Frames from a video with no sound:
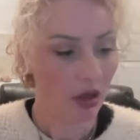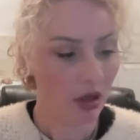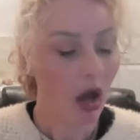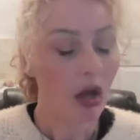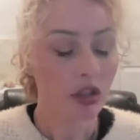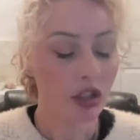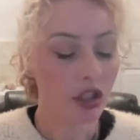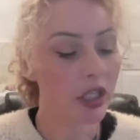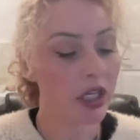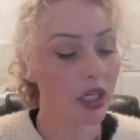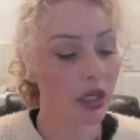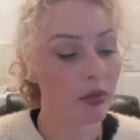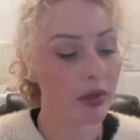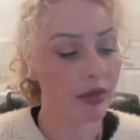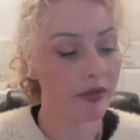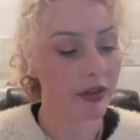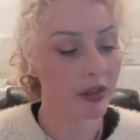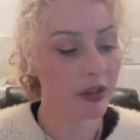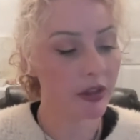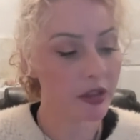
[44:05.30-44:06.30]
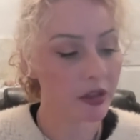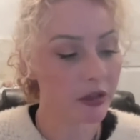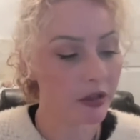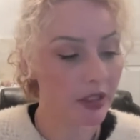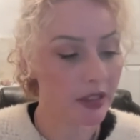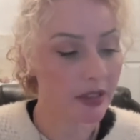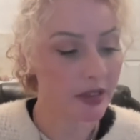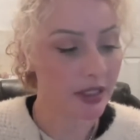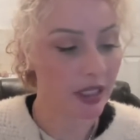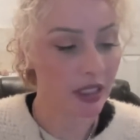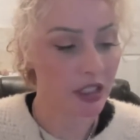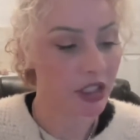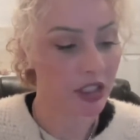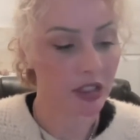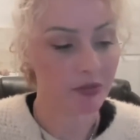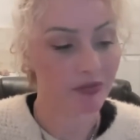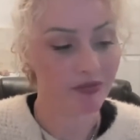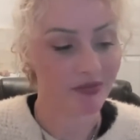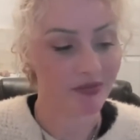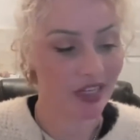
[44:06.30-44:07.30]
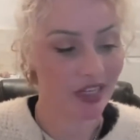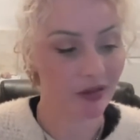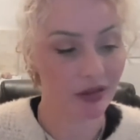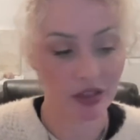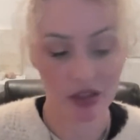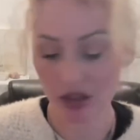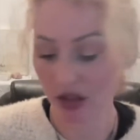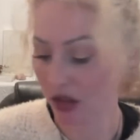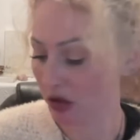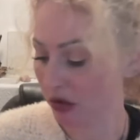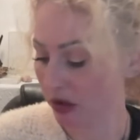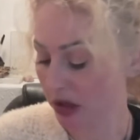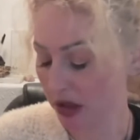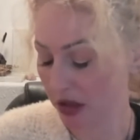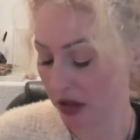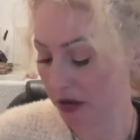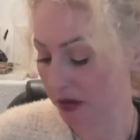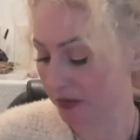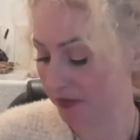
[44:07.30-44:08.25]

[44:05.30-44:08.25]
She can reverse her concession. I don't think she's going to.